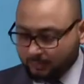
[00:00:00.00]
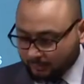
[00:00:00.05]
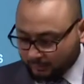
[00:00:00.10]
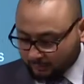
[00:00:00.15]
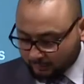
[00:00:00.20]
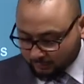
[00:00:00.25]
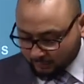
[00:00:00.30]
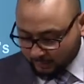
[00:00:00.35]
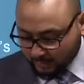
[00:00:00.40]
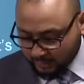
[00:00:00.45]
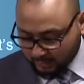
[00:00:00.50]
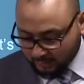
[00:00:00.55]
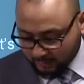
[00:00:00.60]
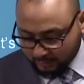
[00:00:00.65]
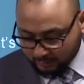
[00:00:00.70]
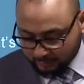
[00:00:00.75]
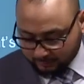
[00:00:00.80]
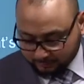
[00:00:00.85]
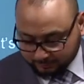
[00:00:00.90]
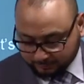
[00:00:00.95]
So
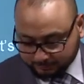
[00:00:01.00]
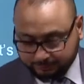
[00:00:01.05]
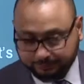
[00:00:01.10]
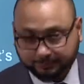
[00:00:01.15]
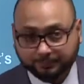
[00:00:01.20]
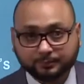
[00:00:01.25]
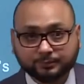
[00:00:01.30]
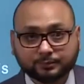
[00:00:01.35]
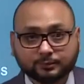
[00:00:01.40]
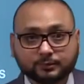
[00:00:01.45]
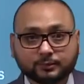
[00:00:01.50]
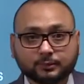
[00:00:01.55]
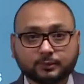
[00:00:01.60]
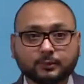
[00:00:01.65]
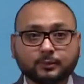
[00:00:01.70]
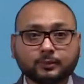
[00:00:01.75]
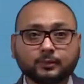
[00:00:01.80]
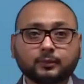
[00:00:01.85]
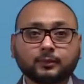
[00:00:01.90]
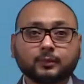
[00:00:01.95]
here,
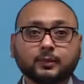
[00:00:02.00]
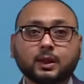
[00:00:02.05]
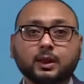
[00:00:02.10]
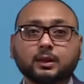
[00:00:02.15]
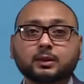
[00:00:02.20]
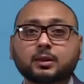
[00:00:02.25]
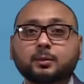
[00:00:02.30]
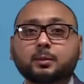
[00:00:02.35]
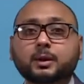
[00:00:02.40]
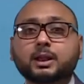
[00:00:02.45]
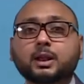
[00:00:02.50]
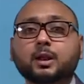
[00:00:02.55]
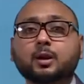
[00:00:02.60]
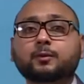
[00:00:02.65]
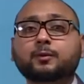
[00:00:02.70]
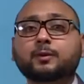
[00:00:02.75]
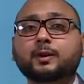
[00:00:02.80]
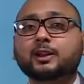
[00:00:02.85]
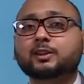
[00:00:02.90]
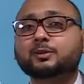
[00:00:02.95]
the measure
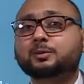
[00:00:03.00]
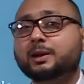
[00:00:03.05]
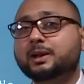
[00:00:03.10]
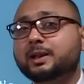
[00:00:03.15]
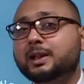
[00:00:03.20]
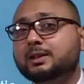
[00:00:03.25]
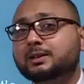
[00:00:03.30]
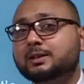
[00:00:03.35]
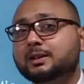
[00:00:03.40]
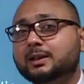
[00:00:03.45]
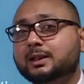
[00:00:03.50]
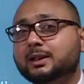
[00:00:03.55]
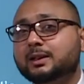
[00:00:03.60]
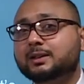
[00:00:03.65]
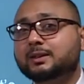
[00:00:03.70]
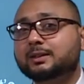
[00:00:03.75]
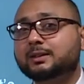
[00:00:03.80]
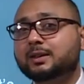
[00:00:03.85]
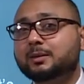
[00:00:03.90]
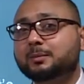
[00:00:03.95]
of expenditure
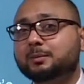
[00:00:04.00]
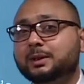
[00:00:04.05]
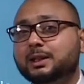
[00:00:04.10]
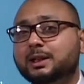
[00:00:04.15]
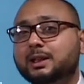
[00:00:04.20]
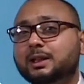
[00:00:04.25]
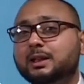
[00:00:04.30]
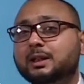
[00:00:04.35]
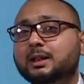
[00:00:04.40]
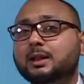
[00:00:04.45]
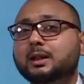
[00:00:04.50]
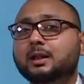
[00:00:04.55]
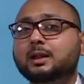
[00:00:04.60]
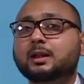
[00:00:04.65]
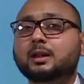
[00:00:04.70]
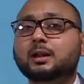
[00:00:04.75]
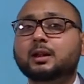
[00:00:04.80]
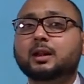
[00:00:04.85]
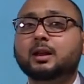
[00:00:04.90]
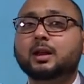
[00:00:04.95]
is simply
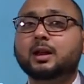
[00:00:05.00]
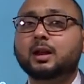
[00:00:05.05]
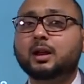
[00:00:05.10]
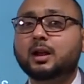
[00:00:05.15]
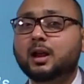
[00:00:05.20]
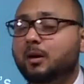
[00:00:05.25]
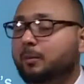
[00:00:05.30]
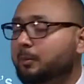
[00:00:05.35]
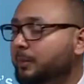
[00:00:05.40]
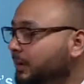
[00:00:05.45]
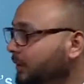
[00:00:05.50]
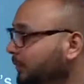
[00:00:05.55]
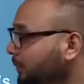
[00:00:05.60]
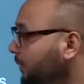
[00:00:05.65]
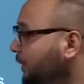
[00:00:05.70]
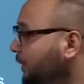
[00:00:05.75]
government